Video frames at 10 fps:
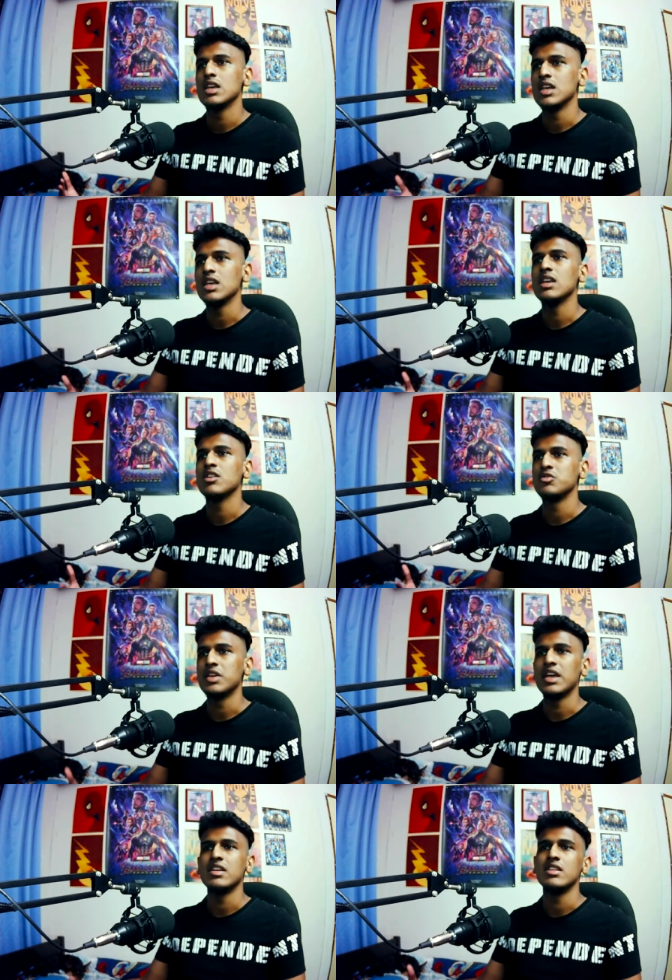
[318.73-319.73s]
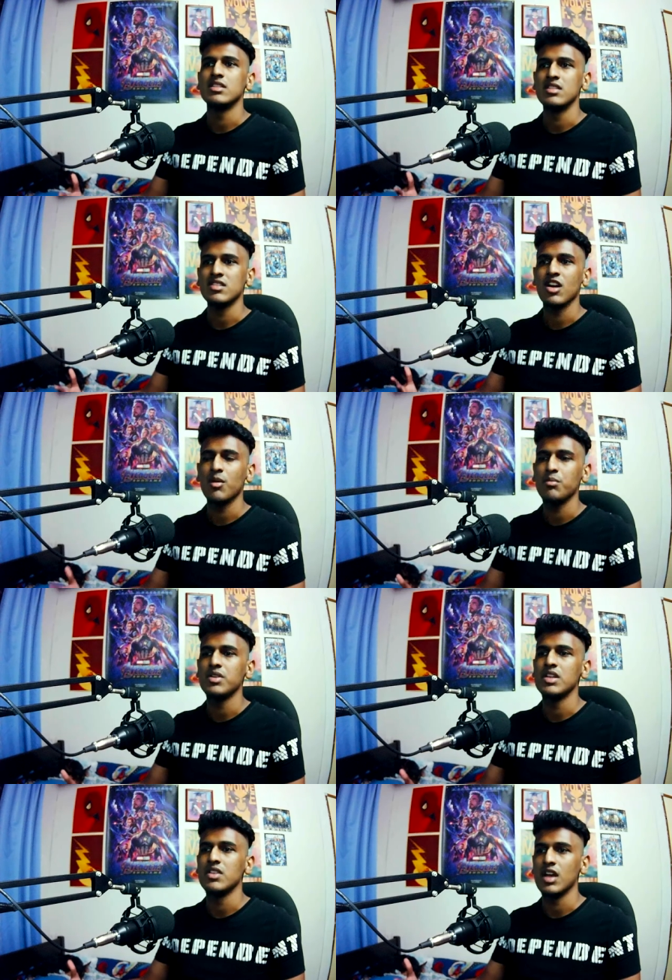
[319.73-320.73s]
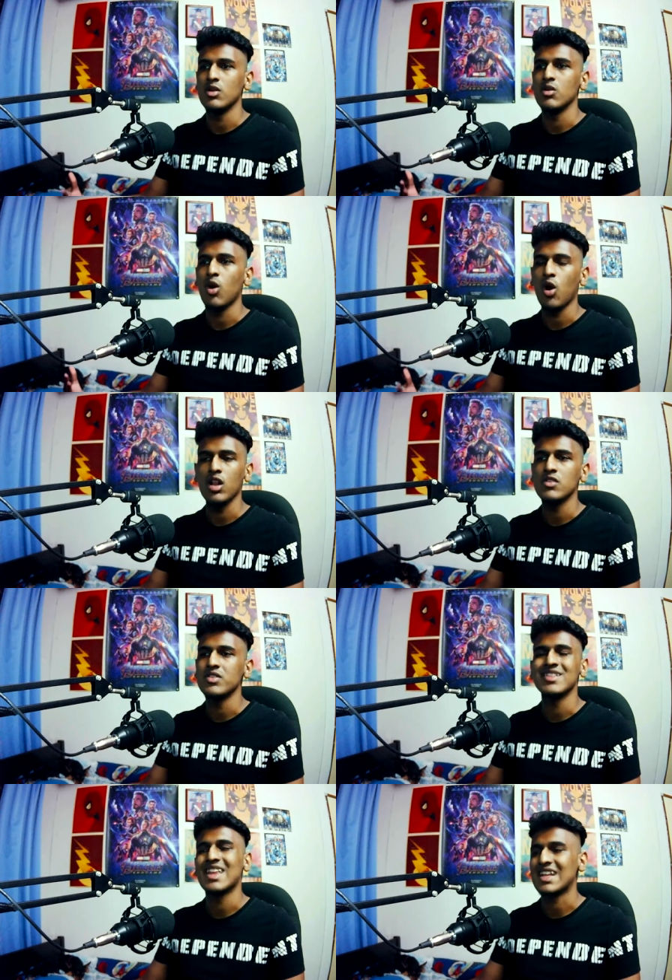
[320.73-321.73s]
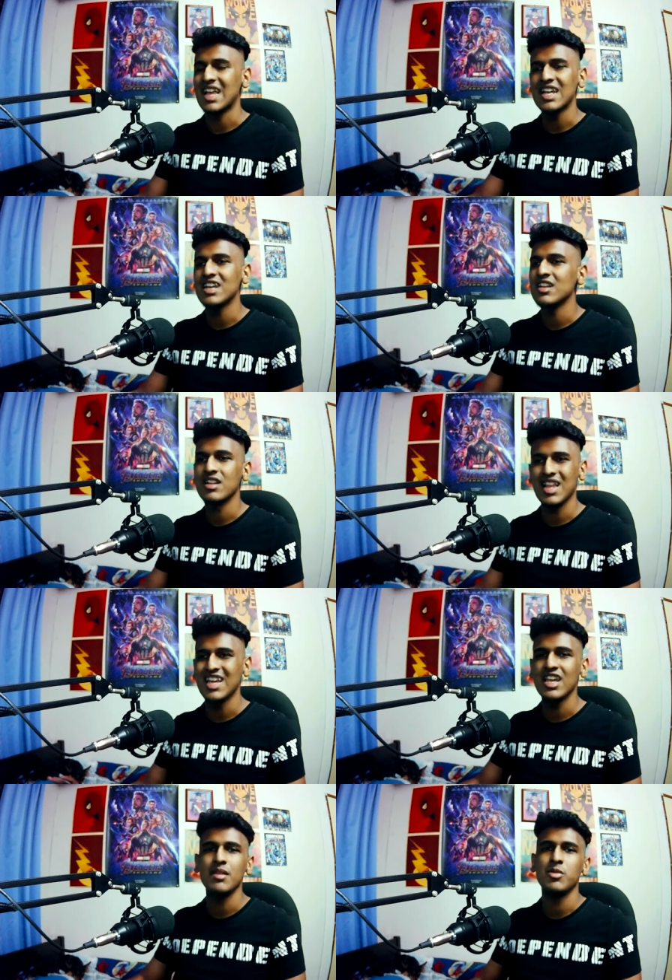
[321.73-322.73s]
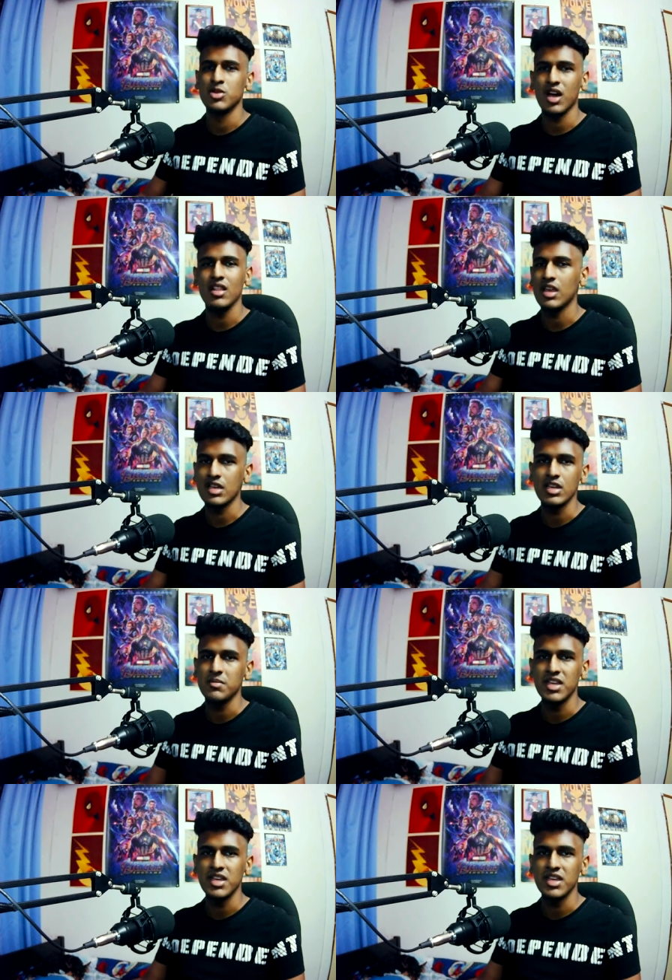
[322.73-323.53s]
he created this company that all of us like, like it, like him or not like him.